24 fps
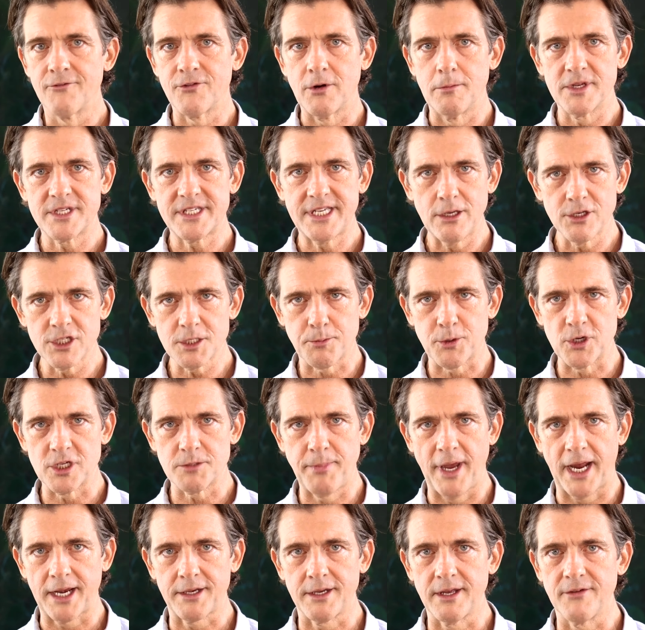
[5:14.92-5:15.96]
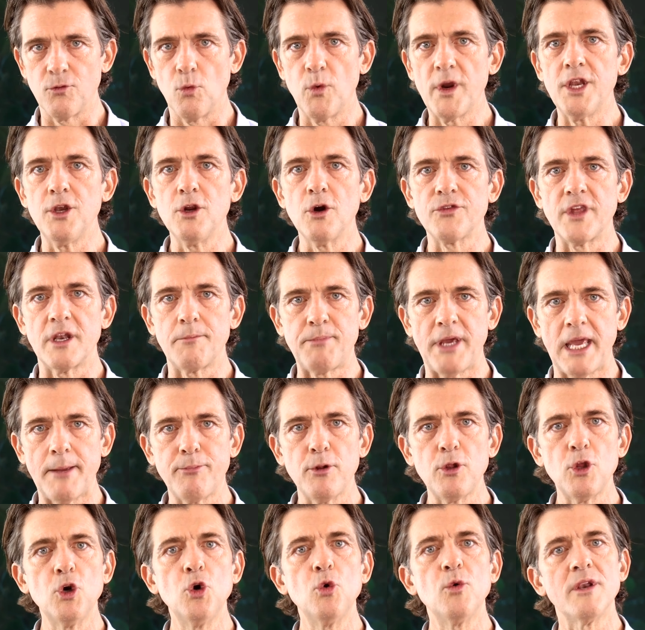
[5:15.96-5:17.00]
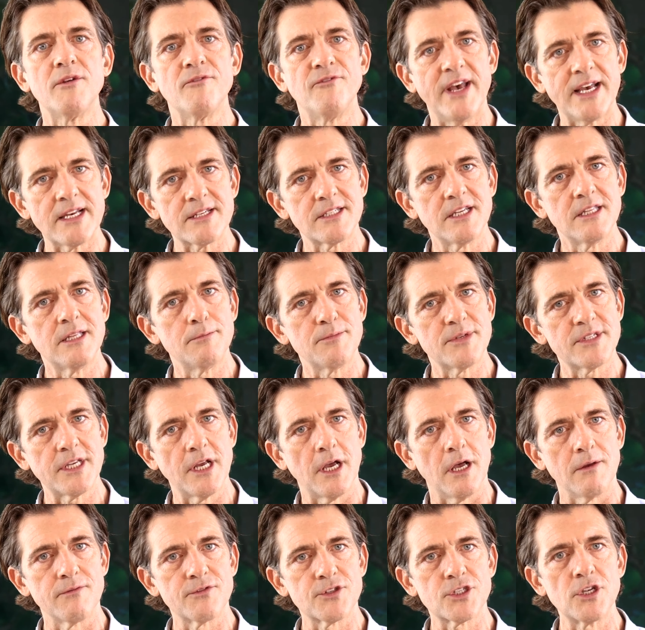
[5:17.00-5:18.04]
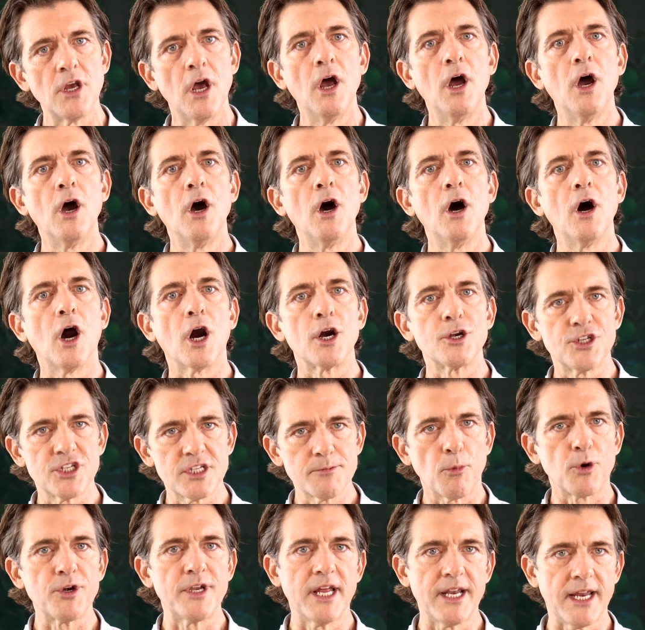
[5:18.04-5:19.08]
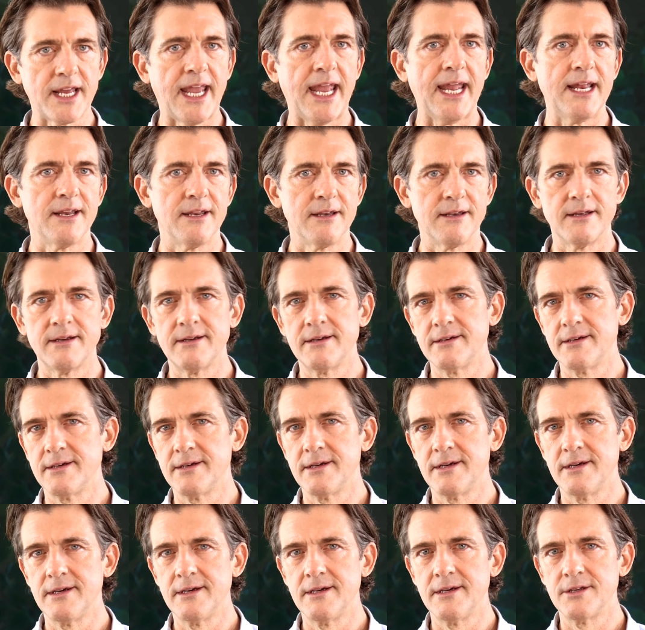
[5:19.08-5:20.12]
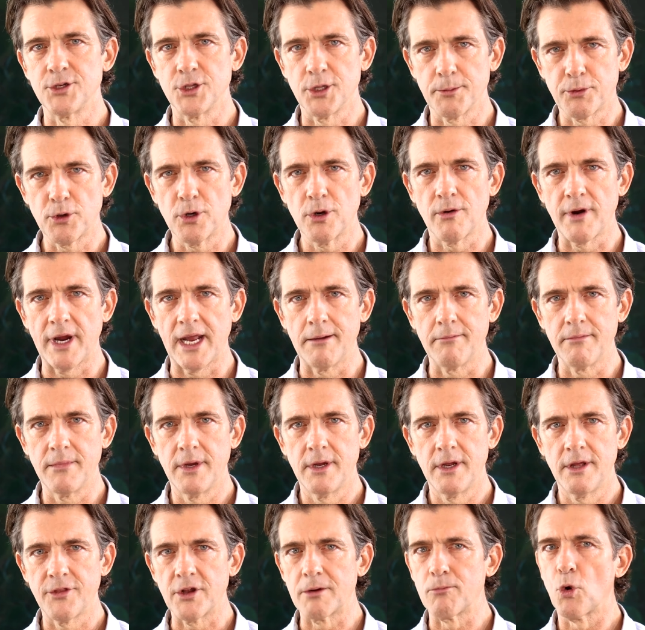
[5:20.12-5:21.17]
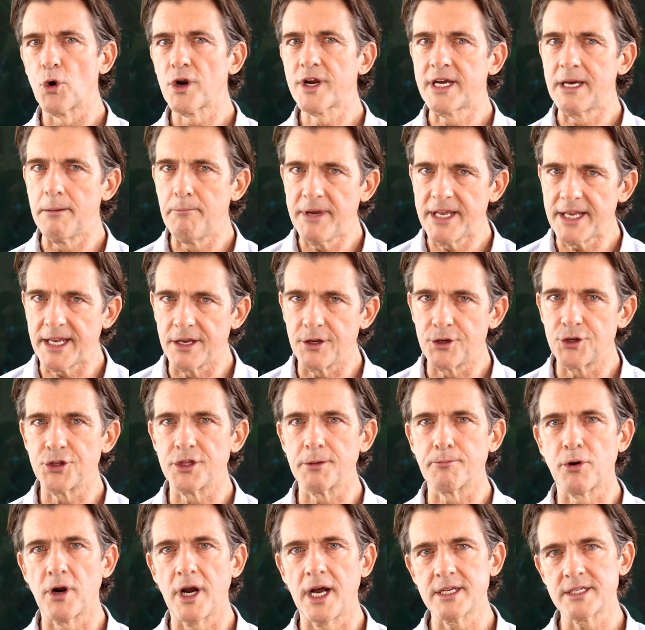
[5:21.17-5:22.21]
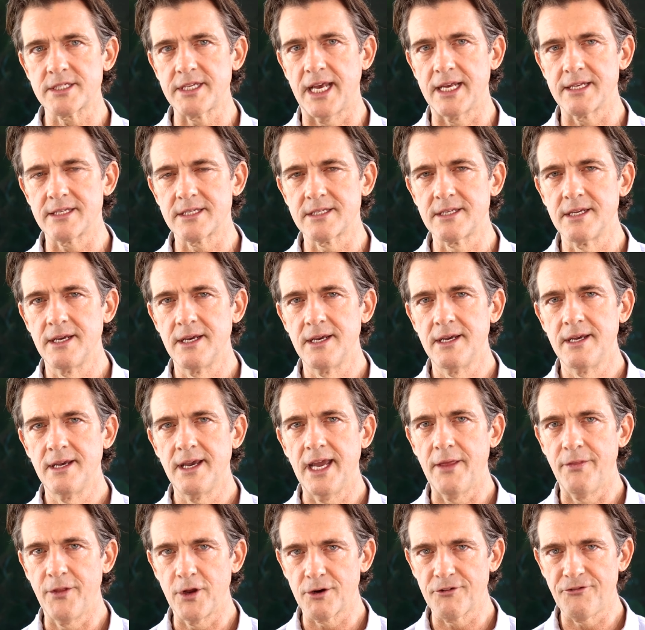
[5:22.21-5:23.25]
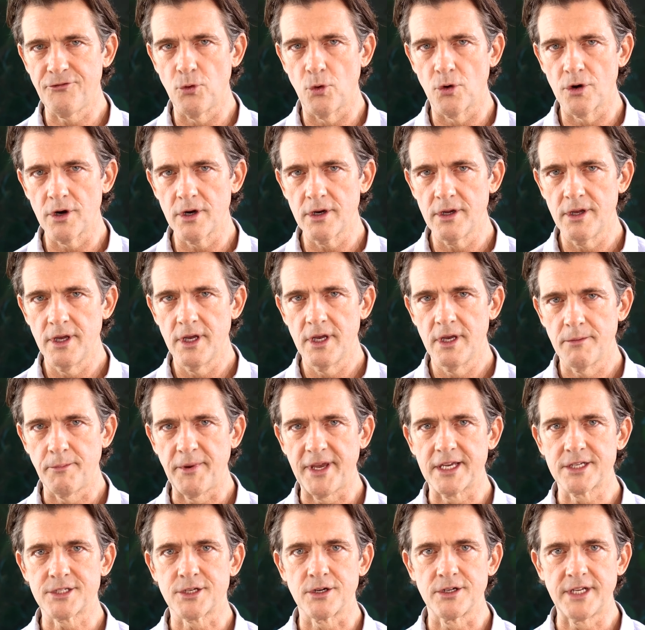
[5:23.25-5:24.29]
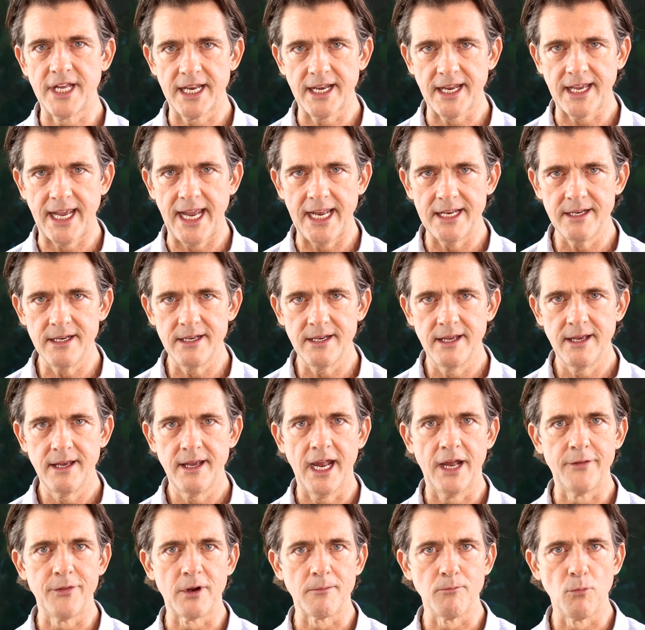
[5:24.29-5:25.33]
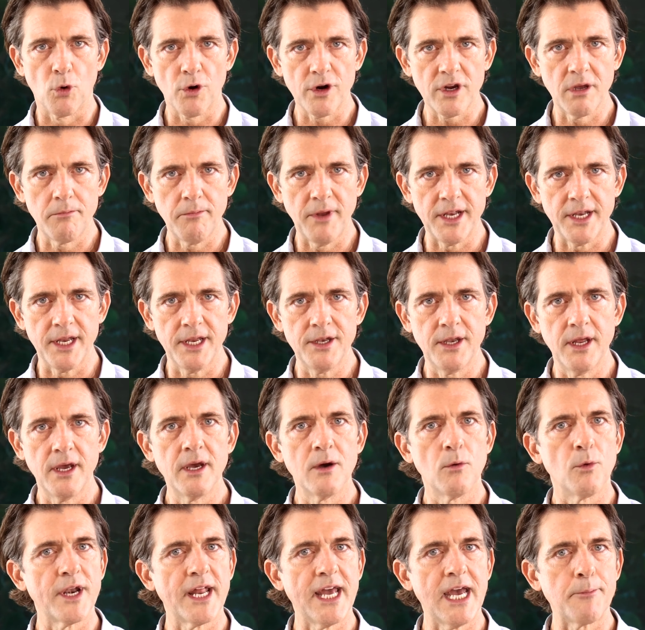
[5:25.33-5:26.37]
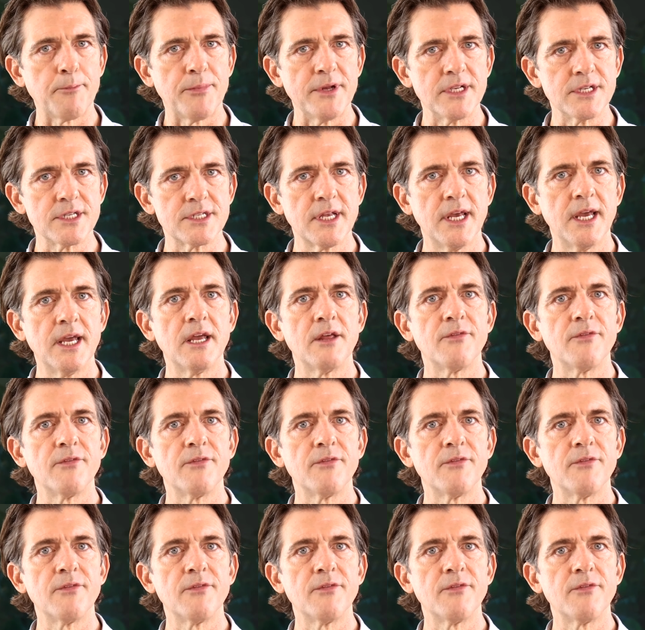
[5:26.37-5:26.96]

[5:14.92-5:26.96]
From a sales perspective, we know that people who invested themselves are just more dedicated to the program. They're more committed to the process. And therefore, because they're dedicated and they're more committed, what happens?